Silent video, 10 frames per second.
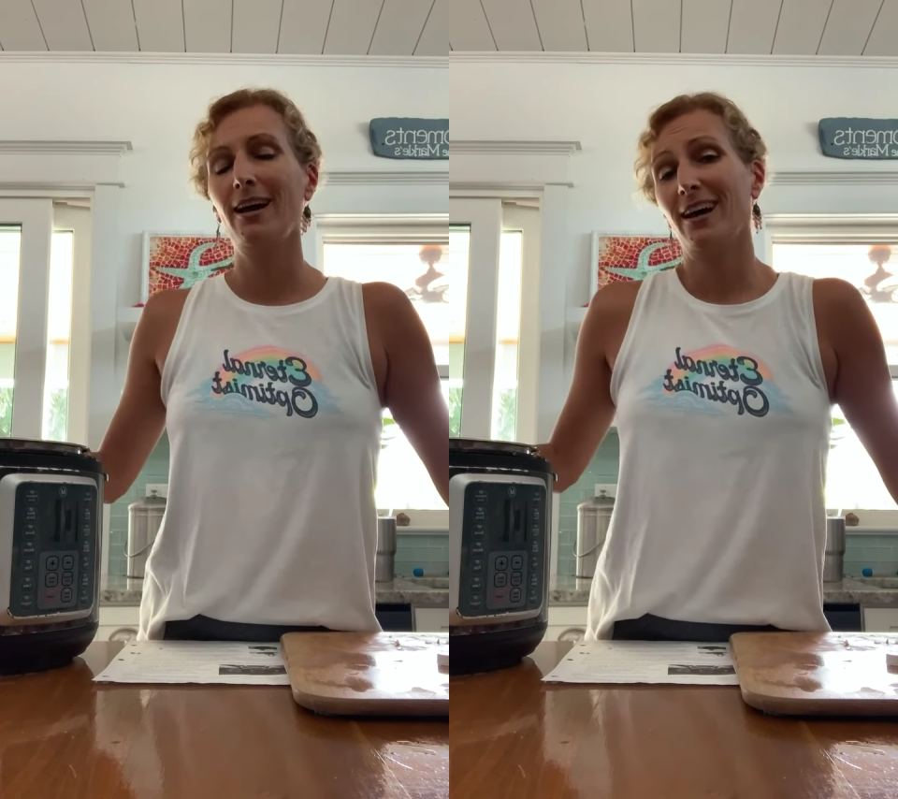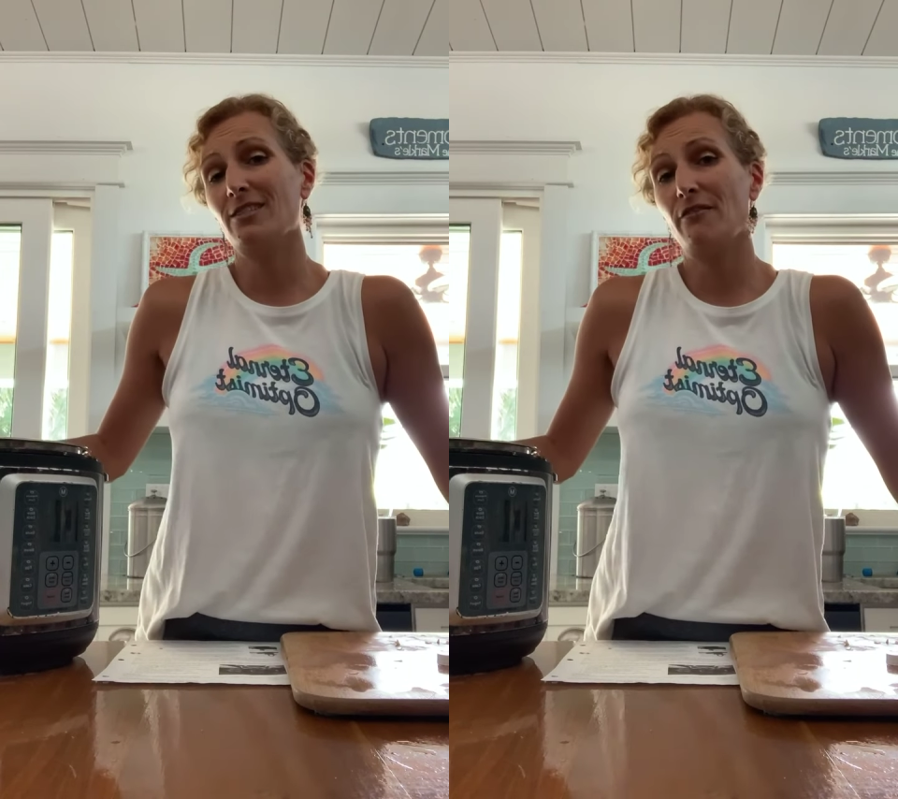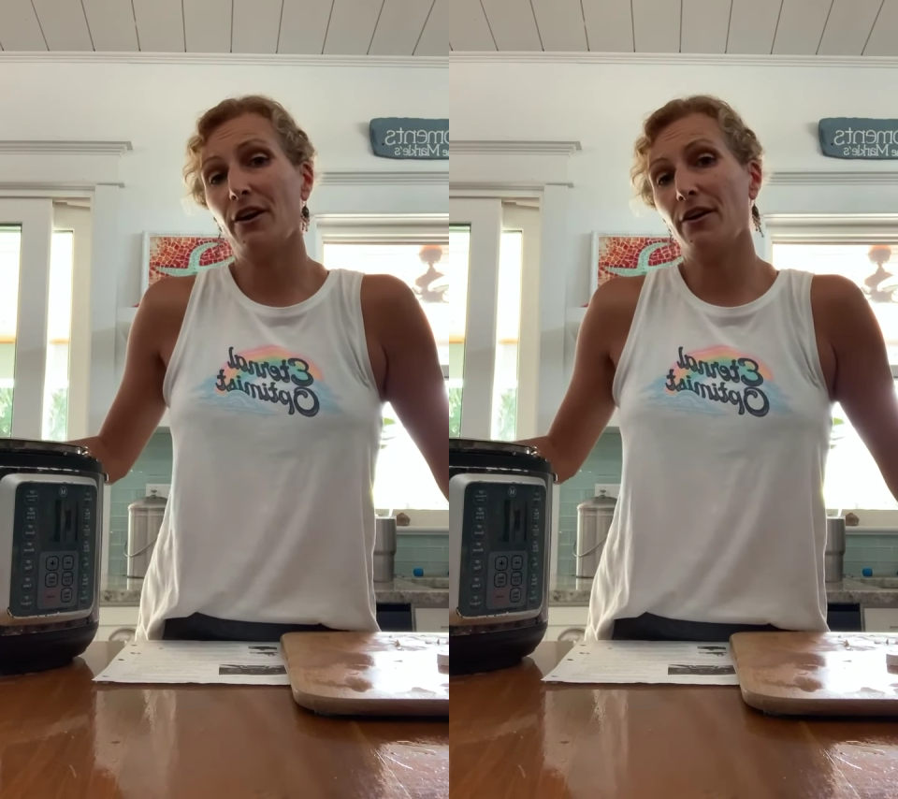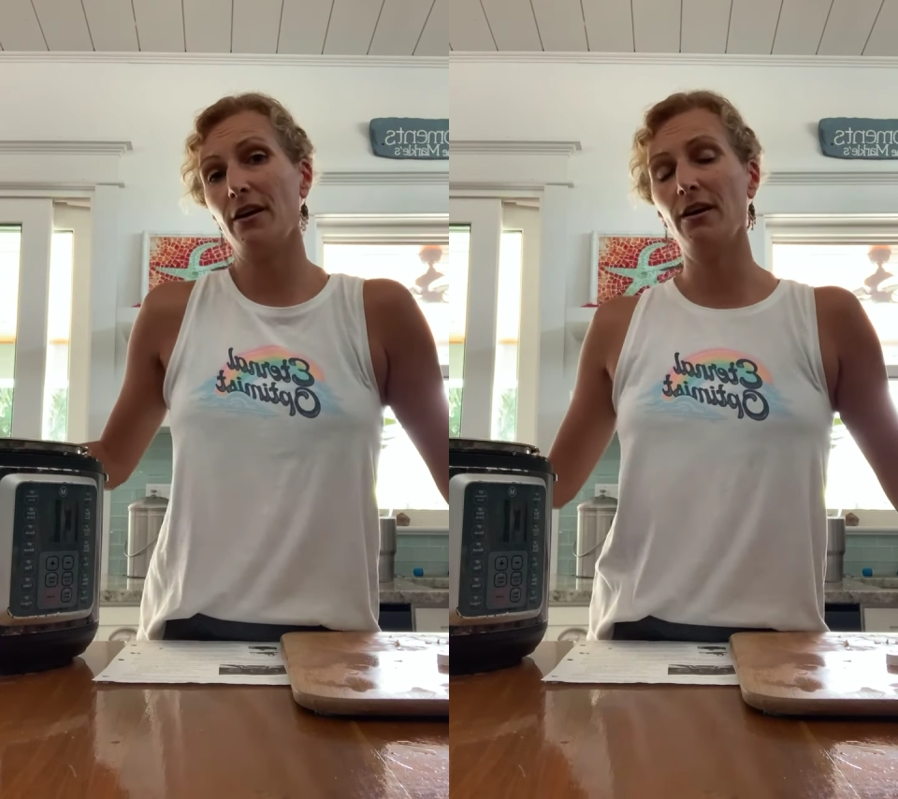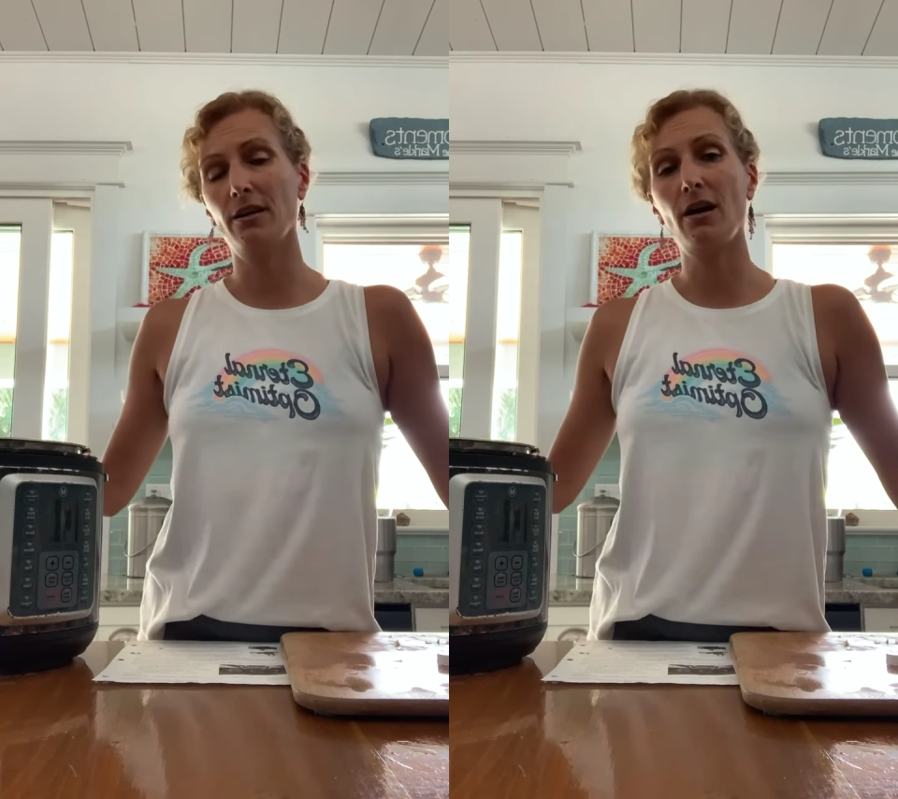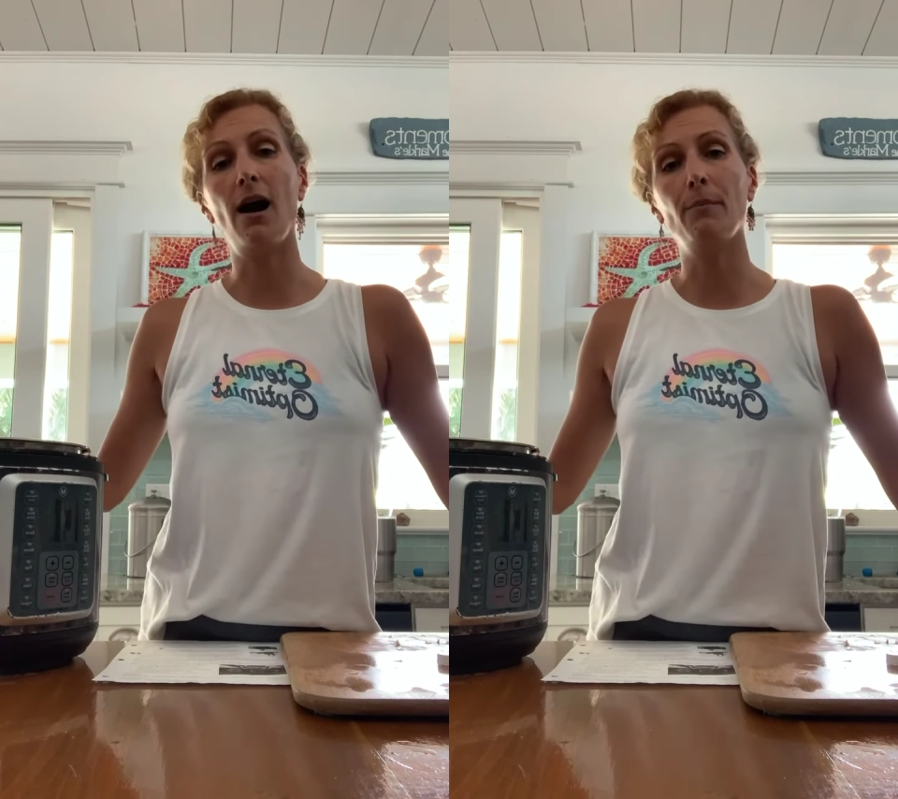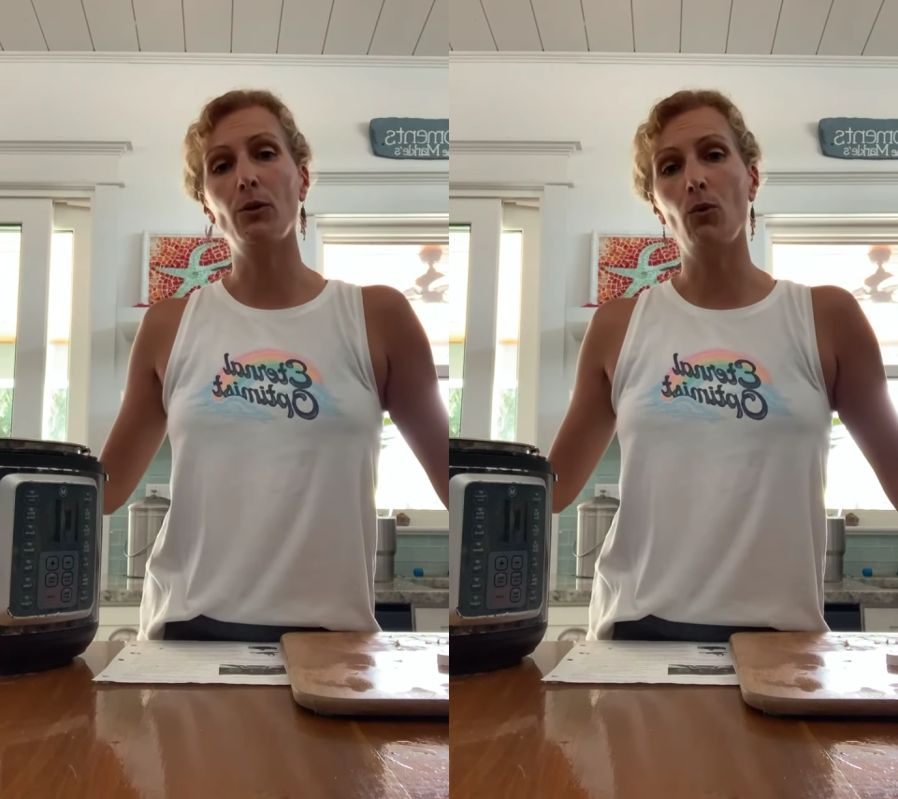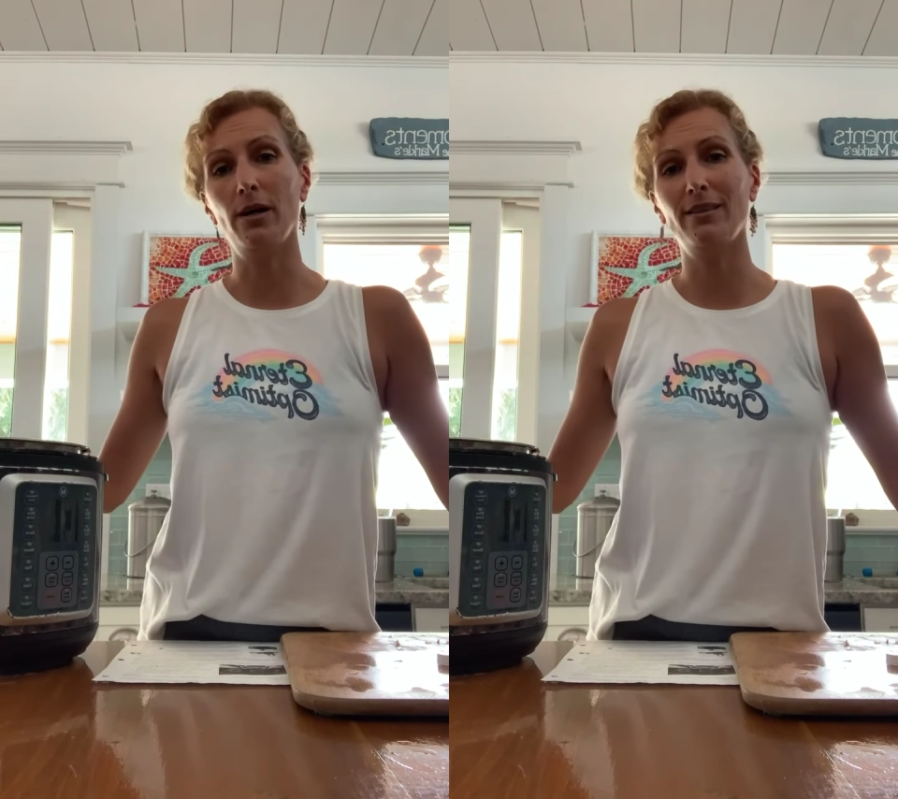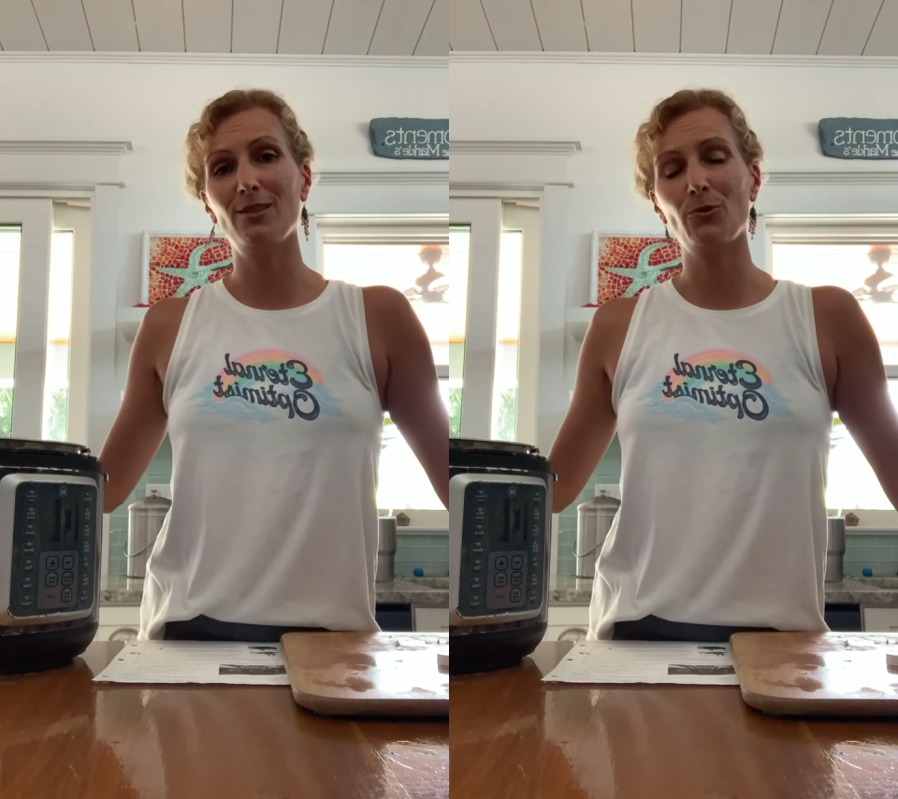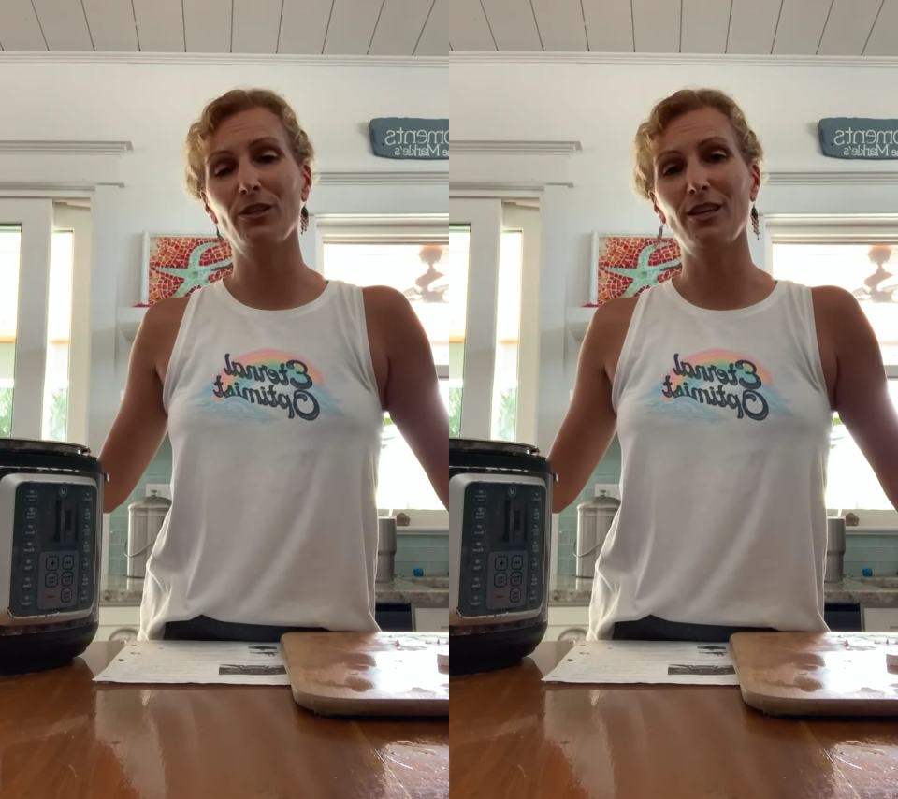That's a very common one that's really